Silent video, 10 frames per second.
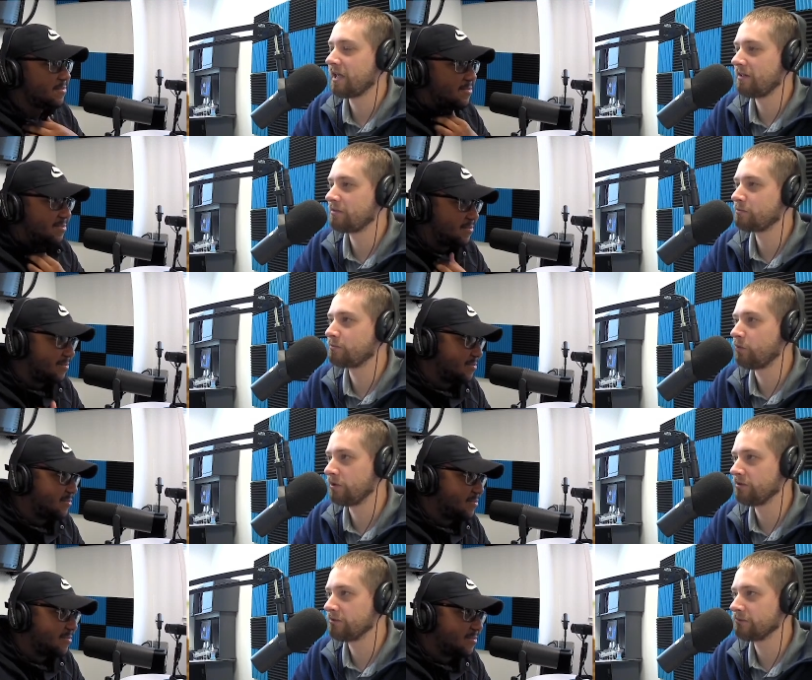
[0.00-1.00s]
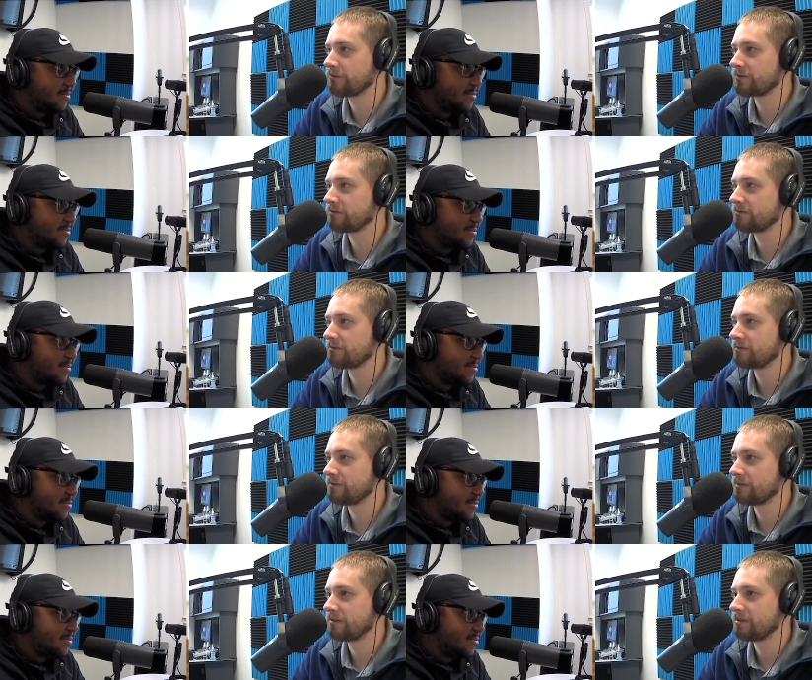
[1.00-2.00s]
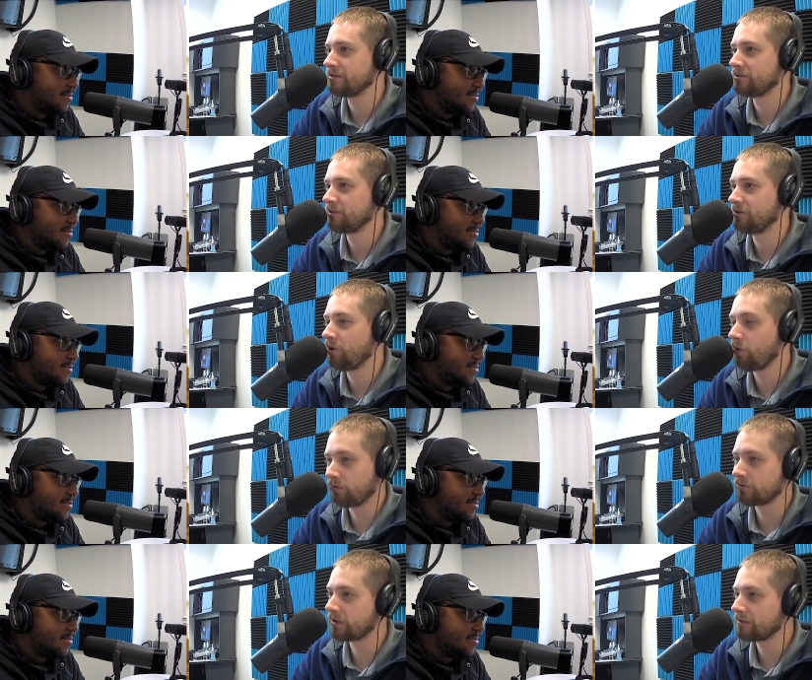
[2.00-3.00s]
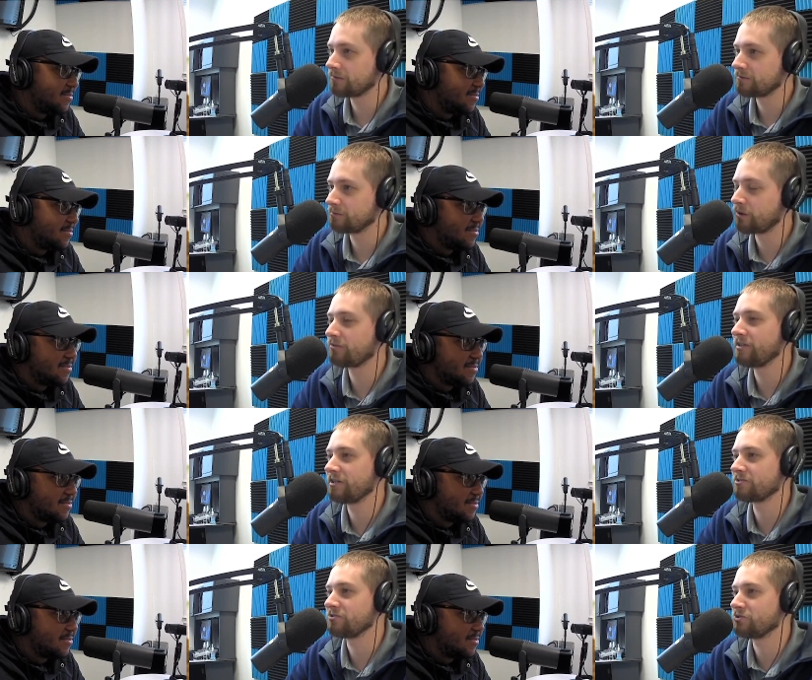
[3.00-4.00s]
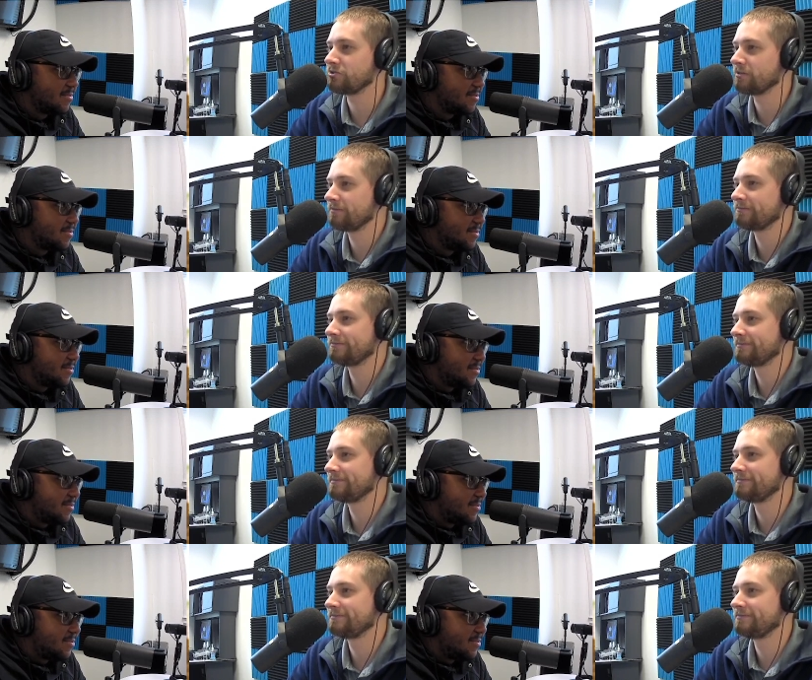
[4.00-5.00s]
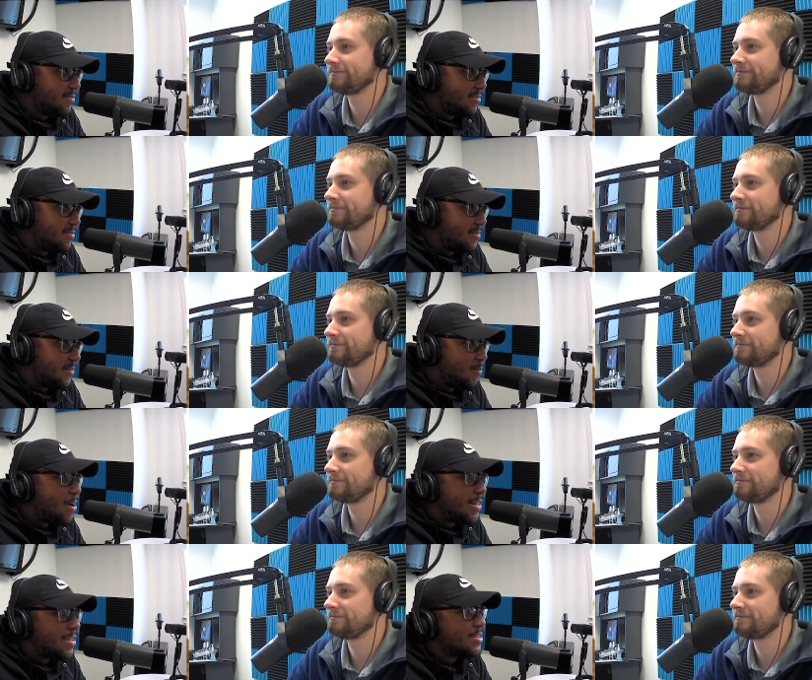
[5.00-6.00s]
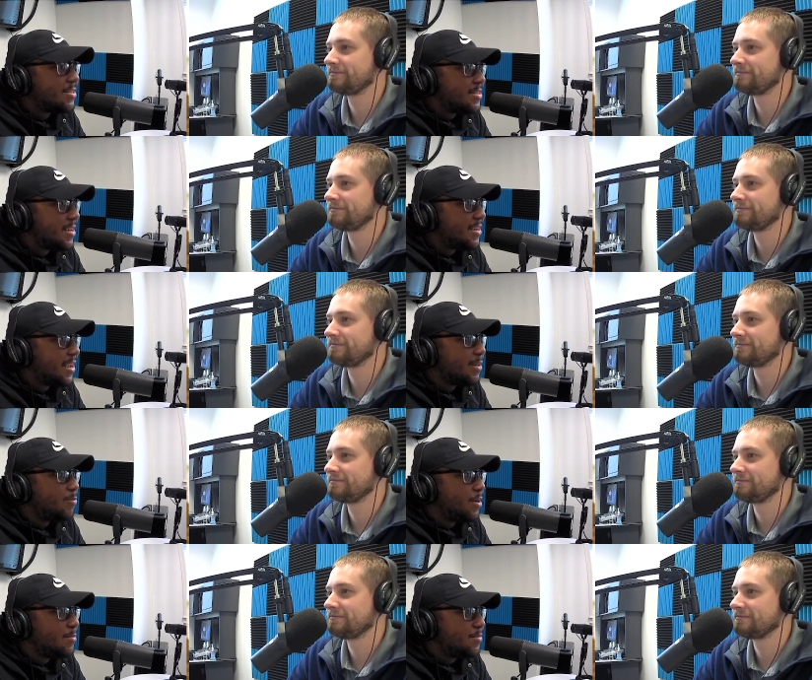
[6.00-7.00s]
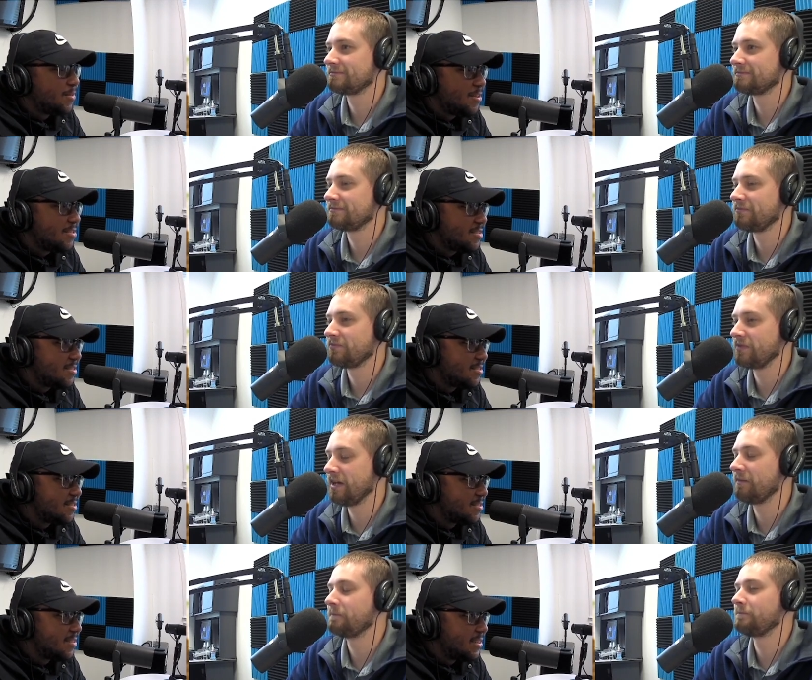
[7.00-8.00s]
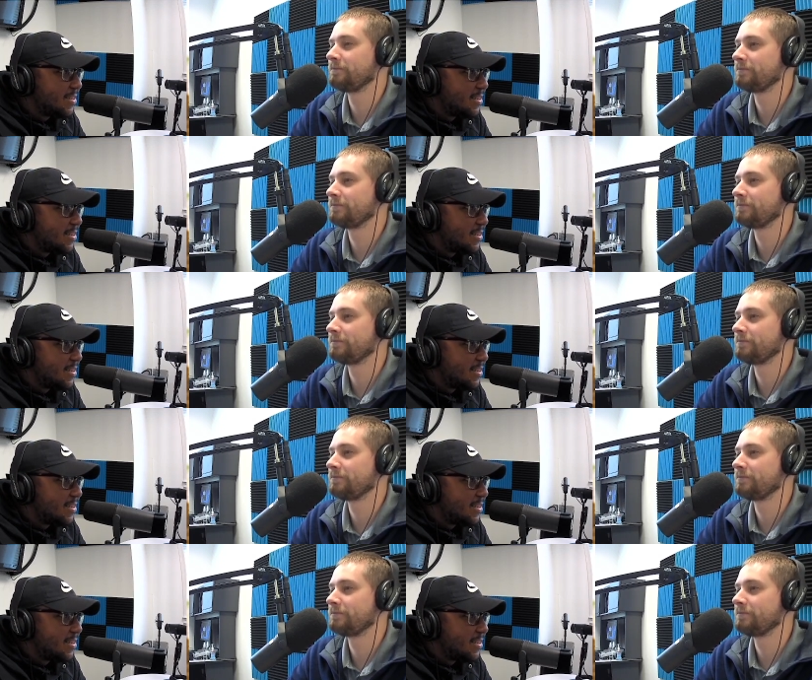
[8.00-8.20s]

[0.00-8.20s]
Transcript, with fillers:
Speaker 1: Caleb Williams over Marvin Harrison Jr.
Speaker 2: Why they should take Caleb Williams first? Yeah.